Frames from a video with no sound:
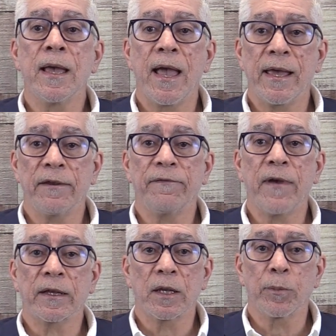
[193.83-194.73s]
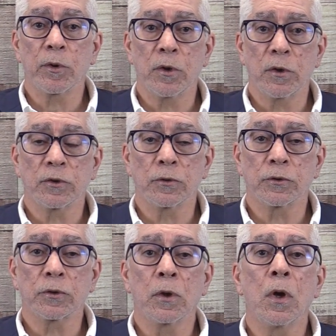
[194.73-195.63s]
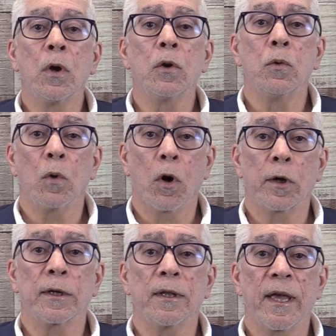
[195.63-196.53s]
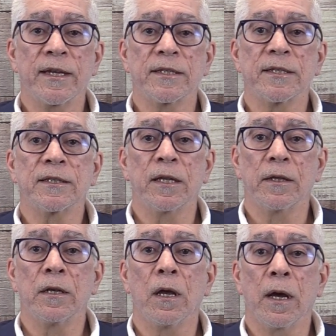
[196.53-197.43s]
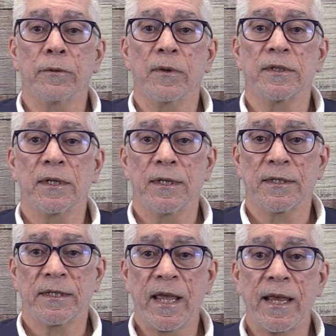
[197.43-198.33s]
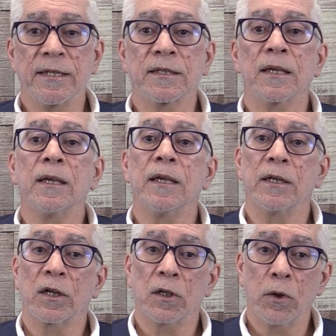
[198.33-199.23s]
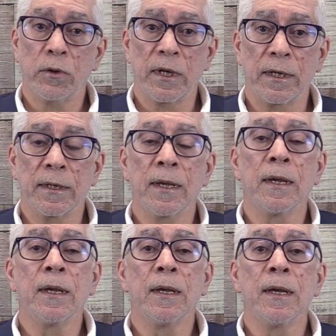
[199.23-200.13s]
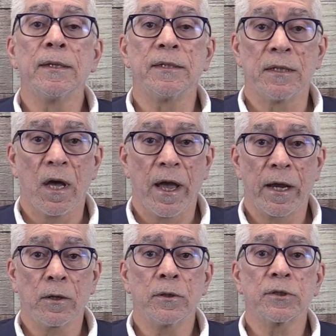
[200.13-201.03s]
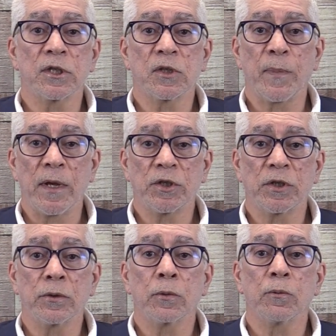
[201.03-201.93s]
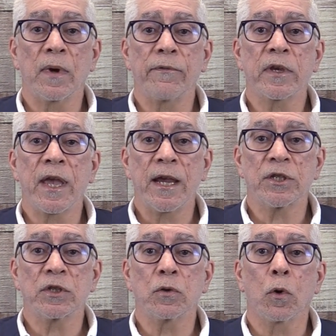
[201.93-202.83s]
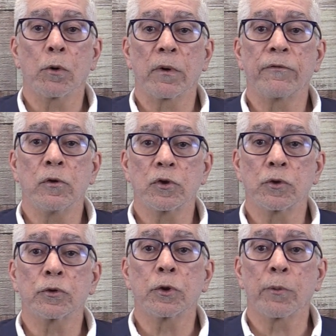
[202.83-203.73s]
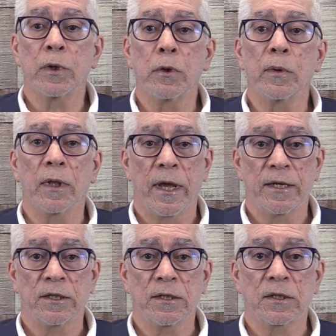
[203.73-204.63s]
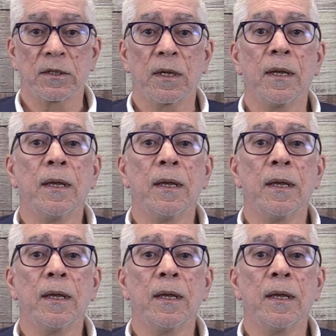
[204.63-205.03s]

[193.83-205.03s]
and affected producers who aren't licensed in the non-resident states, including denial, suspension, revocation, or refusal to renew a license,